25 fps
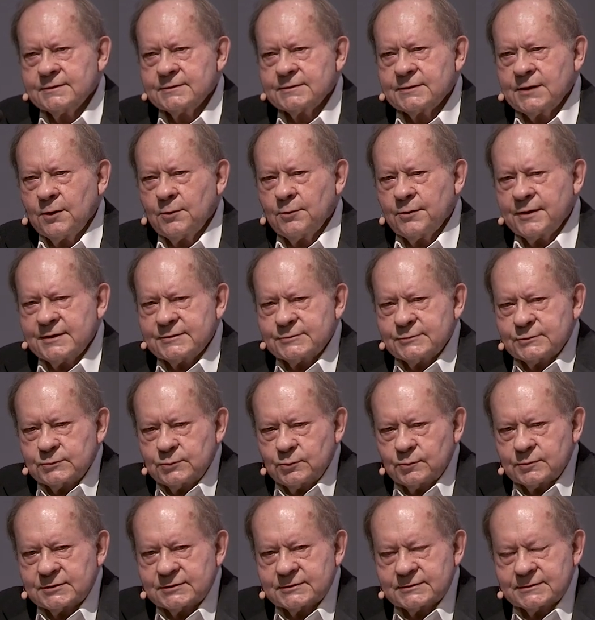So this
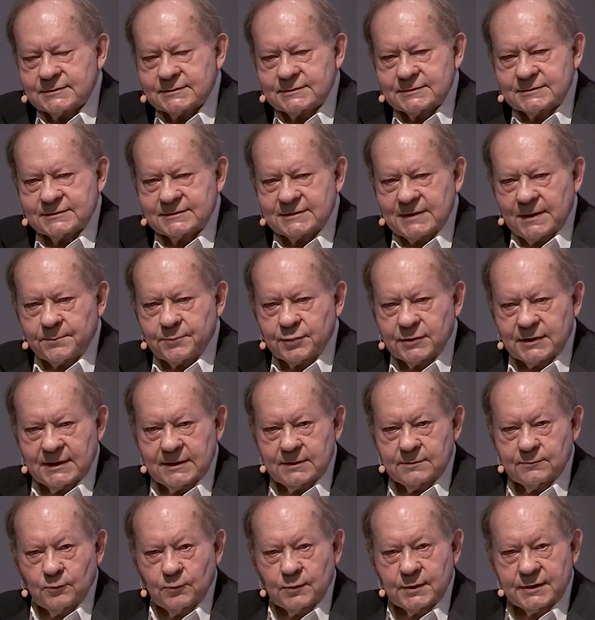was
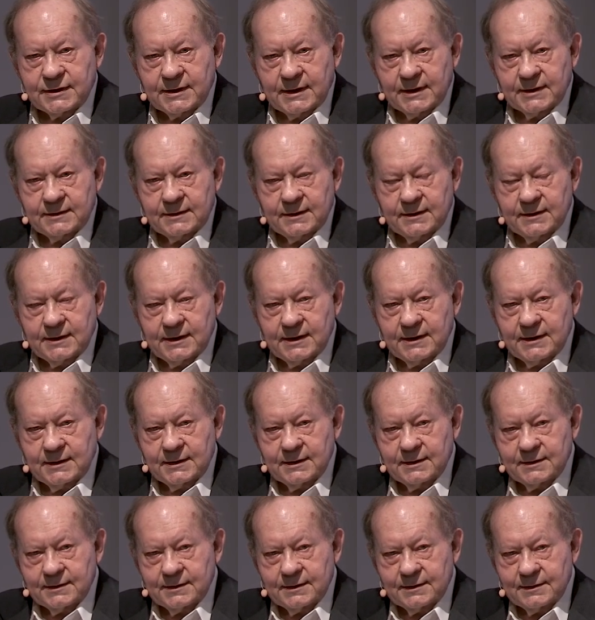something within
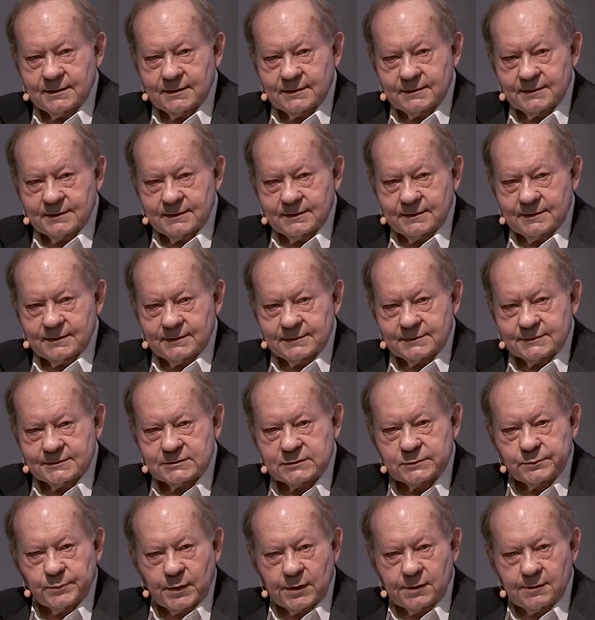the
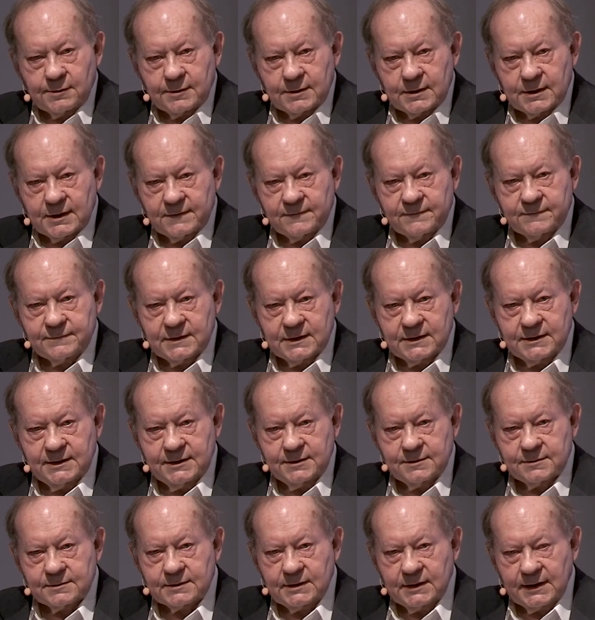spirit of the
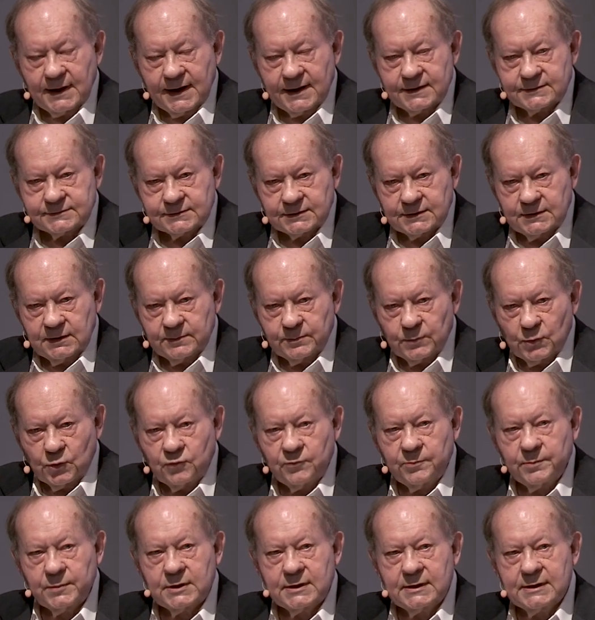neoclassical
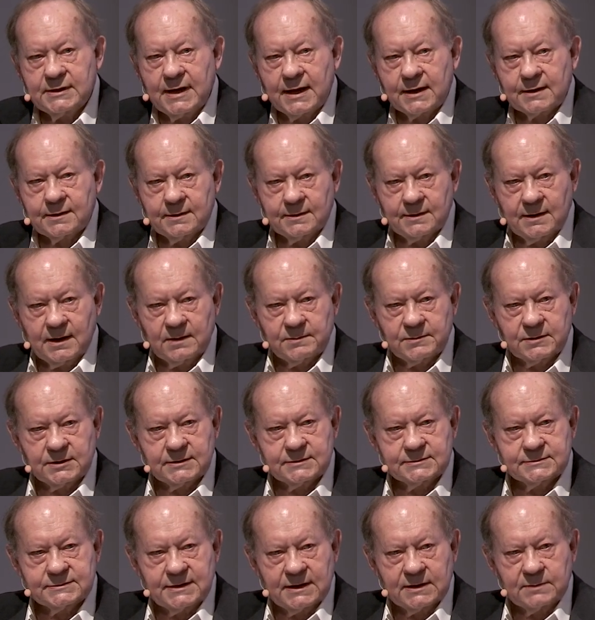movement in
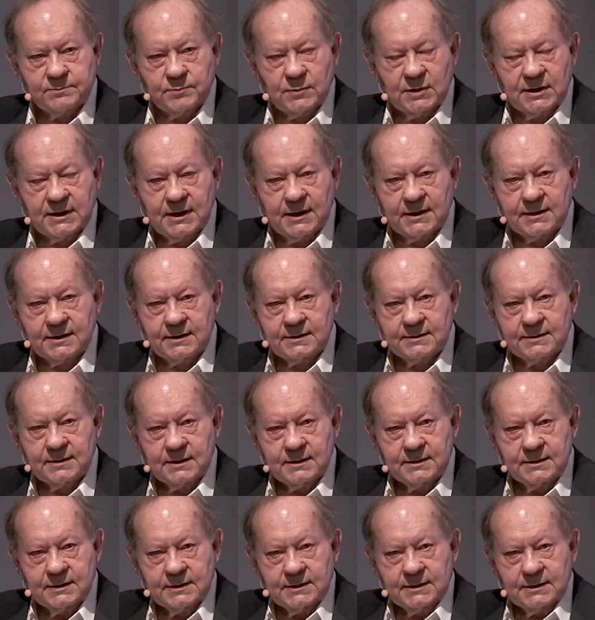economics that began
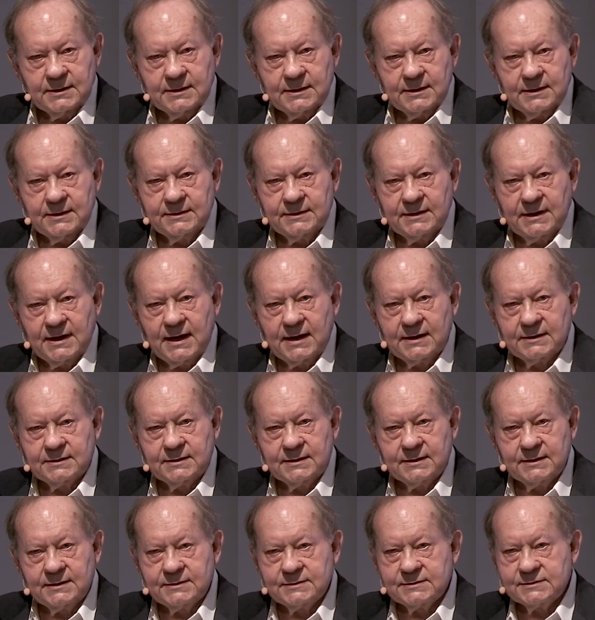in the
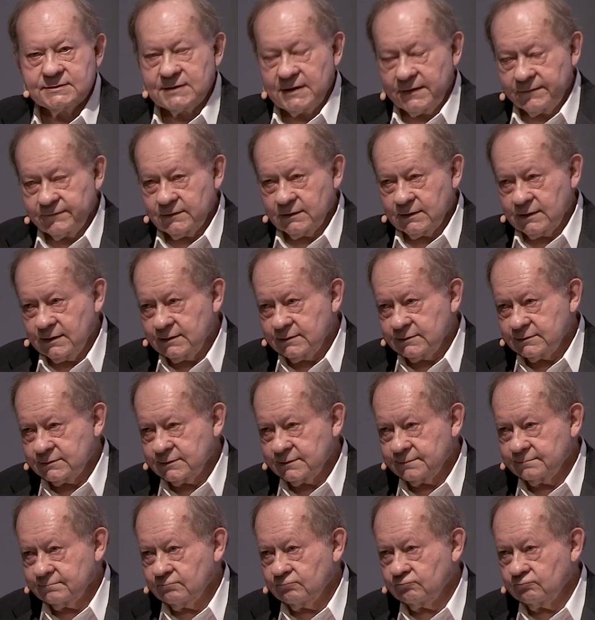1870s